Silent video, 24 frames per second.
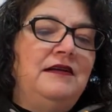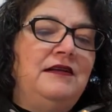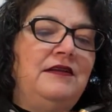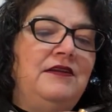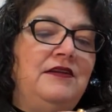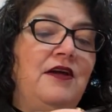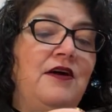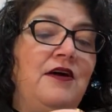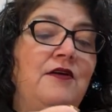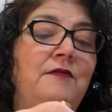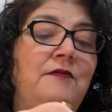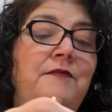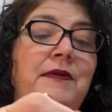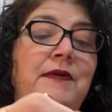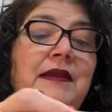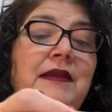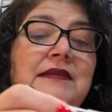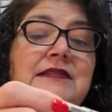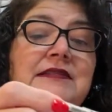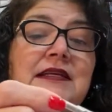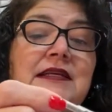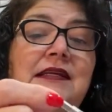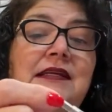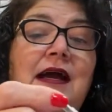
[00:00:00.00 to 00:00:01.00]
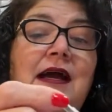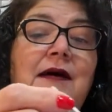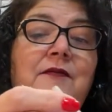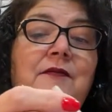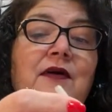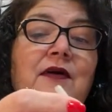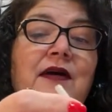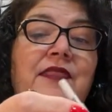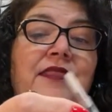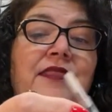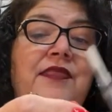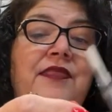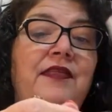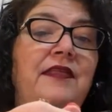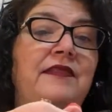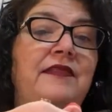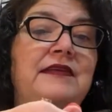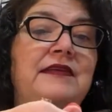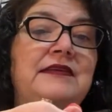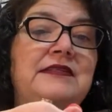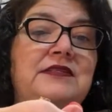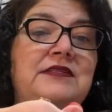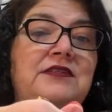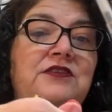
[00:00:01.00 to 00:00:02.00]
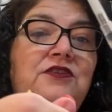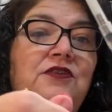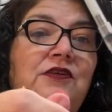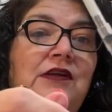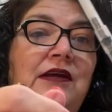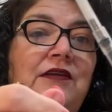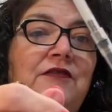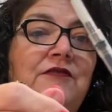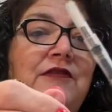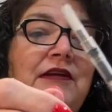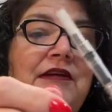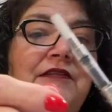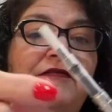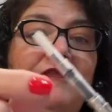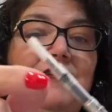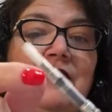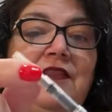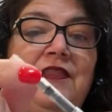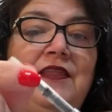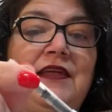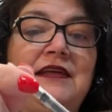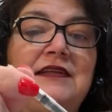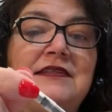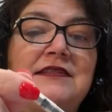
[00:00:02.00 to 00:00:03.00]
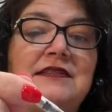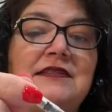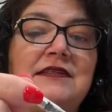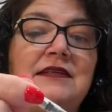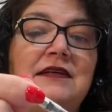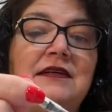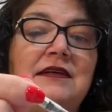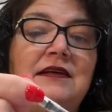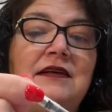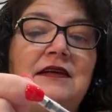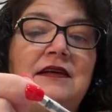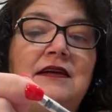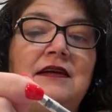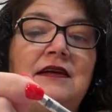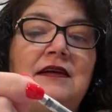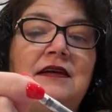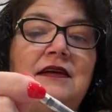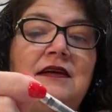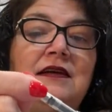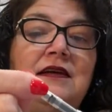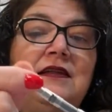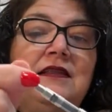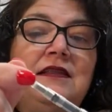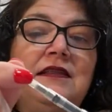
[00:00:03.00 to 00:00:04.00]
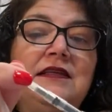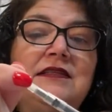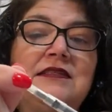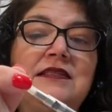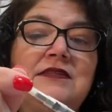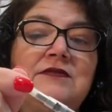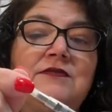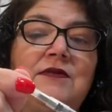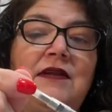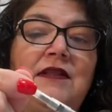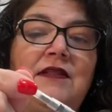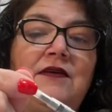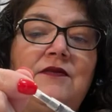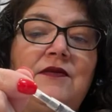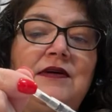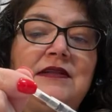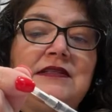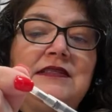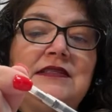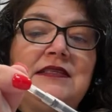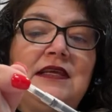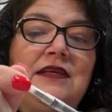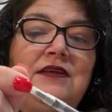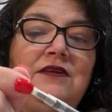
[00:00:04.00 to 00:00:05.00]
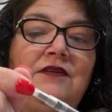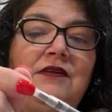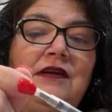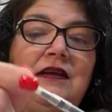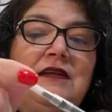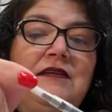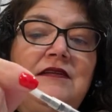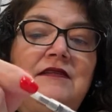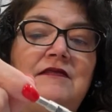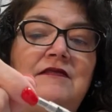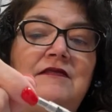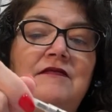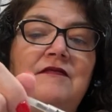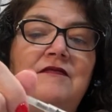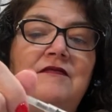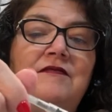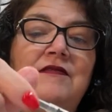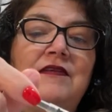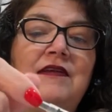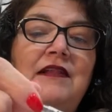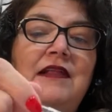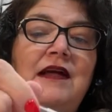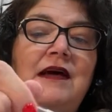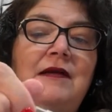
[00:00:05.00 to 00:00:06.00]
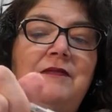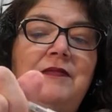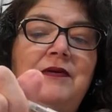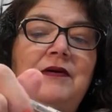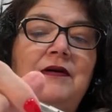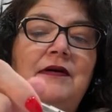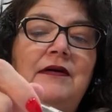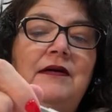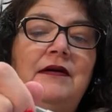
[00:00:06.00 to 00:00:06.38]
No, but it did come with this. You can refill this. This is one of the ones that you can fill up.